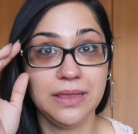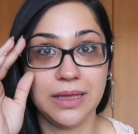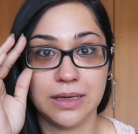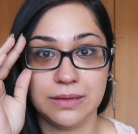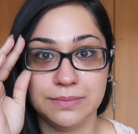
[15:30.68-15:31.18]

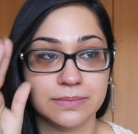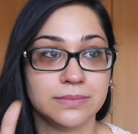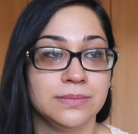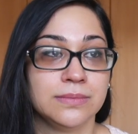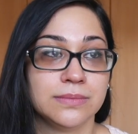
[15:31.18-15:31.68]
And then
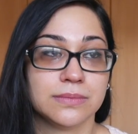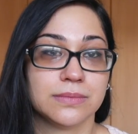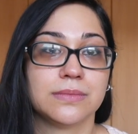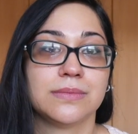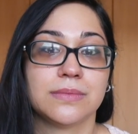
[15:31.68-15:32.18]

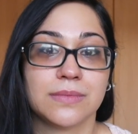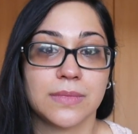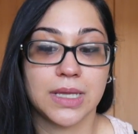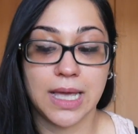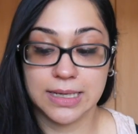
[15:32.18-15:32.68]

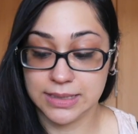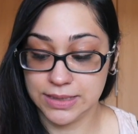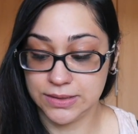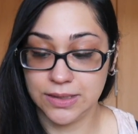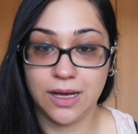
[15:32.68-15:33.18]
as
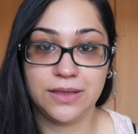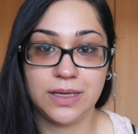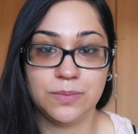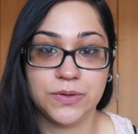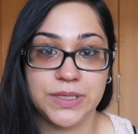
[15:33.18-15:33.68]
I saw
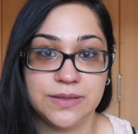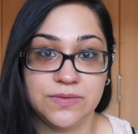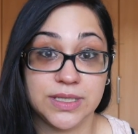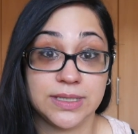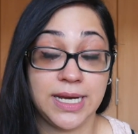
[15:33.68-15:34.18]
the
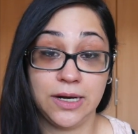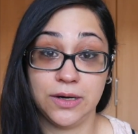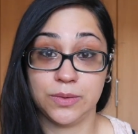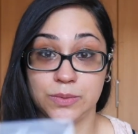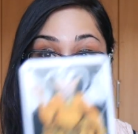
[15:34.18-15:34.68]
imprint of this
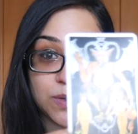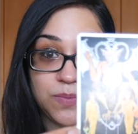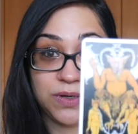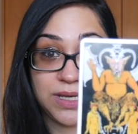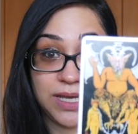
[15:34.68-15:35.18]
tarot and was
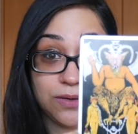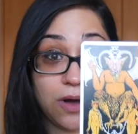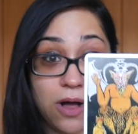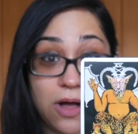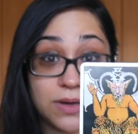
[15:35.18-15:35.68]

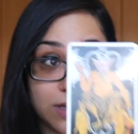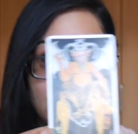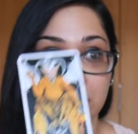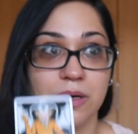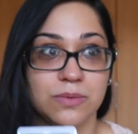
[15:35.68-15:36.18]
communicated all,
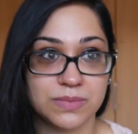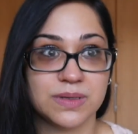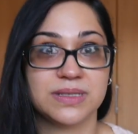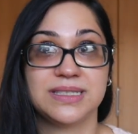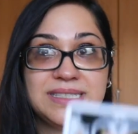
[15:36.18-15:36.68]
you know,
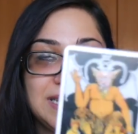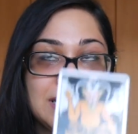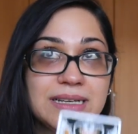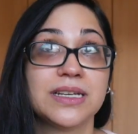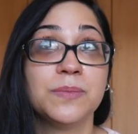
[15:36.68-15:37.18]

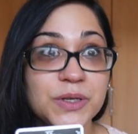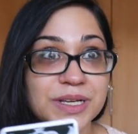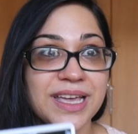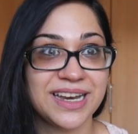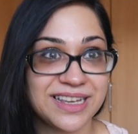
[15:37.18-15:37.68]
seeing,
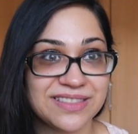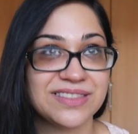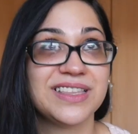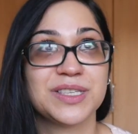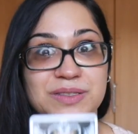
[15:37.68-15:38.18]

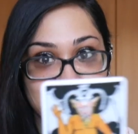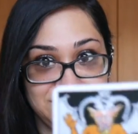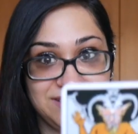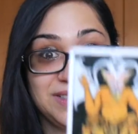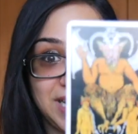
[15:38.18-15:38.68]
communicating this
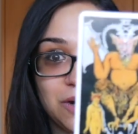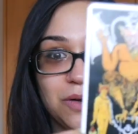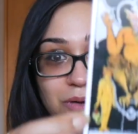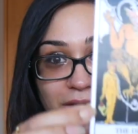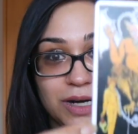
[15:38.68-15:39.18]

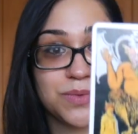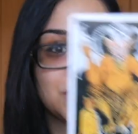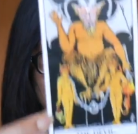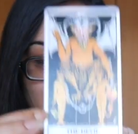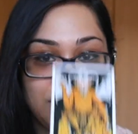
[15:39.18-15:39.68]
tarot card
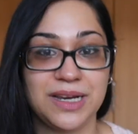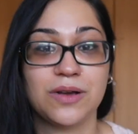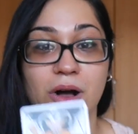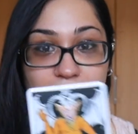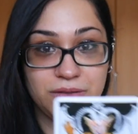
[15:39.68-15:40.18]
was
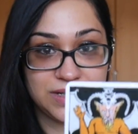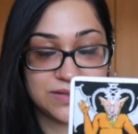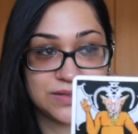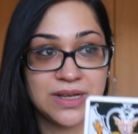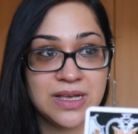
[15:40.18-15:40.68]
communicating all
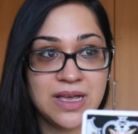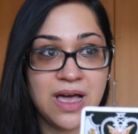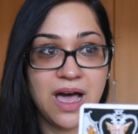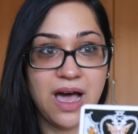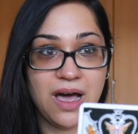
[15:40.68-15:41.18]
these
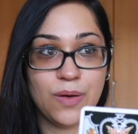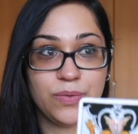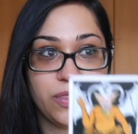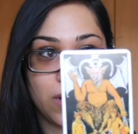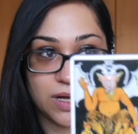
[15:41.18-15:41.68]

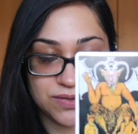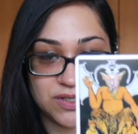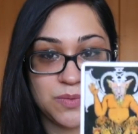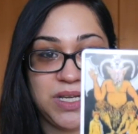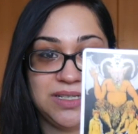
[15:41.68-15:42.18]
uh,
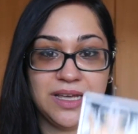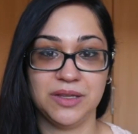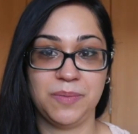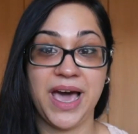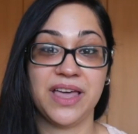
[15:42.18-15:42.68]
thoughts to me
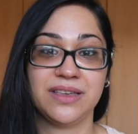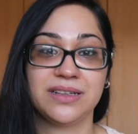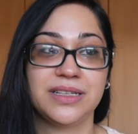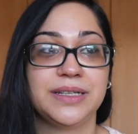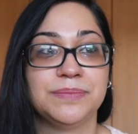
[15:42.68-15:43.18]

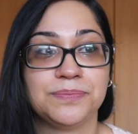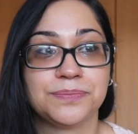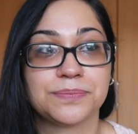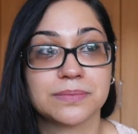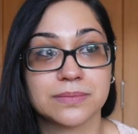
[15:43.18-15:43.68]
telepathically